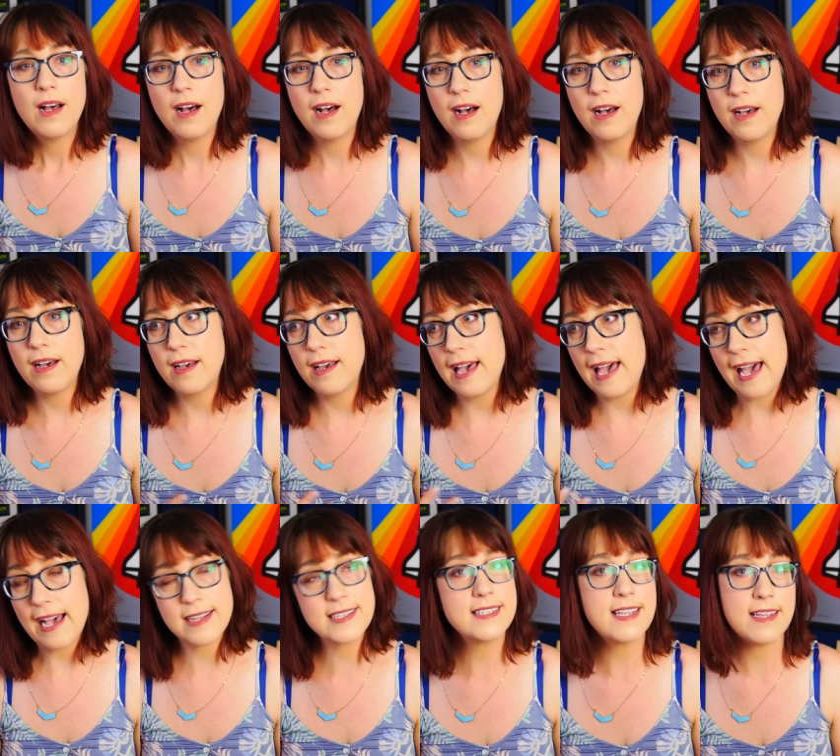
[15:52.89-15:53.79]

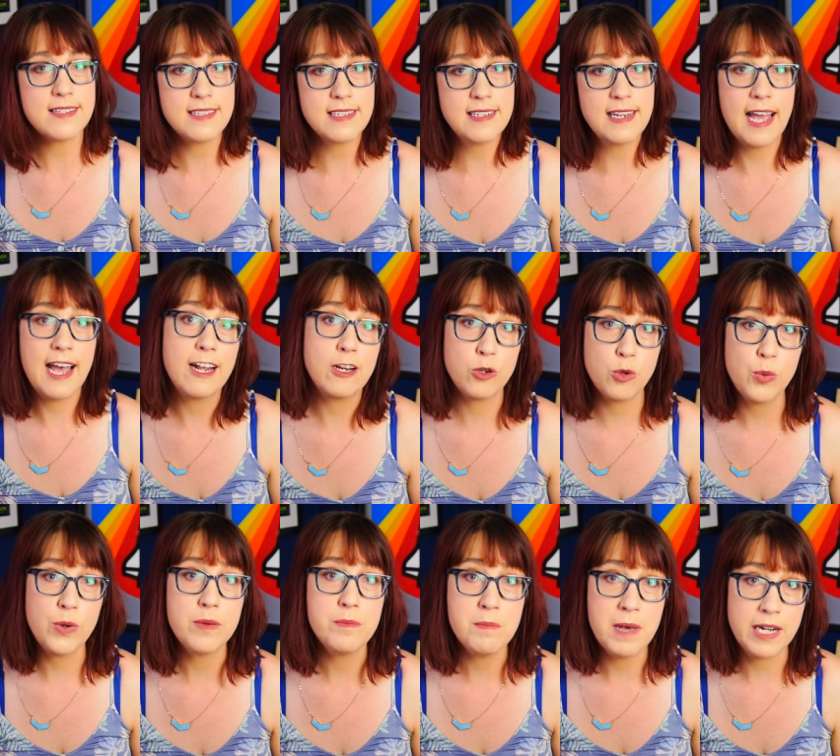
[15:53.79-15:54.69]
accessing
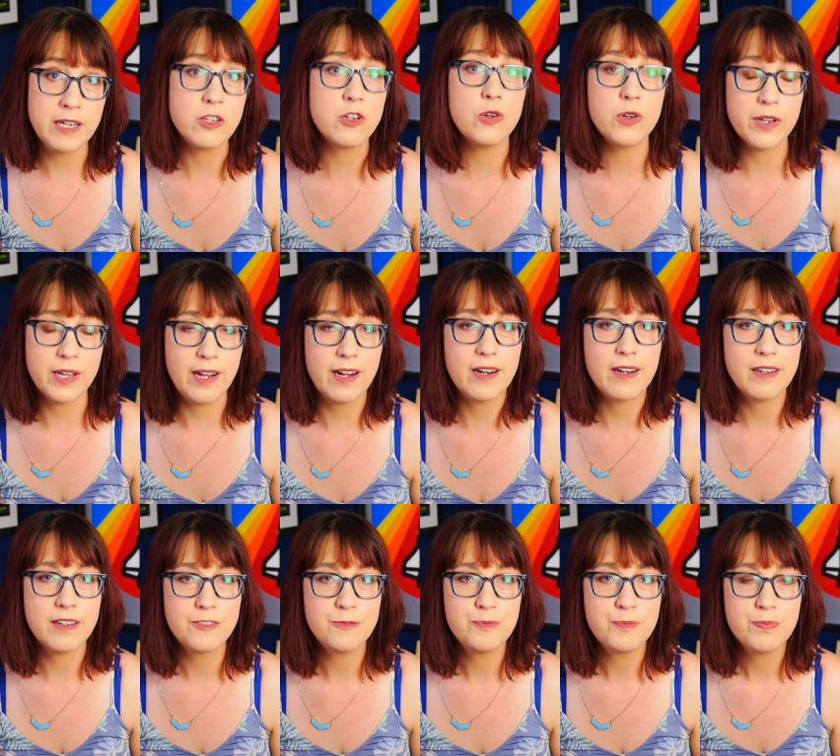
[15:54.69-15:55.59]
adequate medical
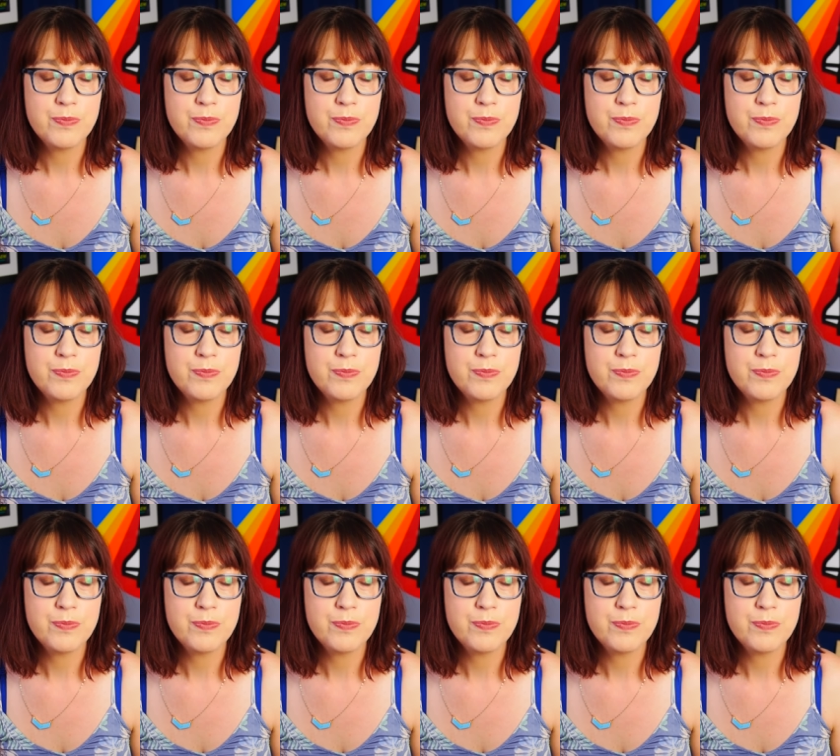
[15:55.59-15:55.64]
care.